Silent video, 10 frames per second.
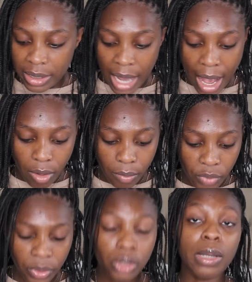Now,
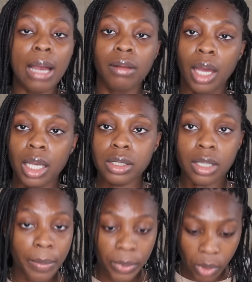moving on to our last
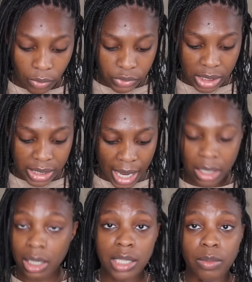couple of today.
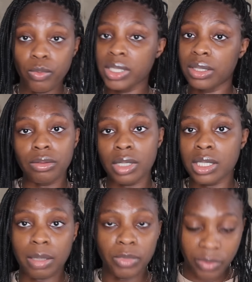Look, guys, I'm whizzing through
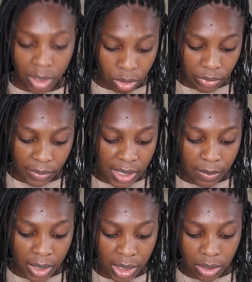this. I'm not even gonna do
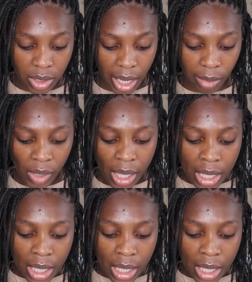15 minutes. Okay.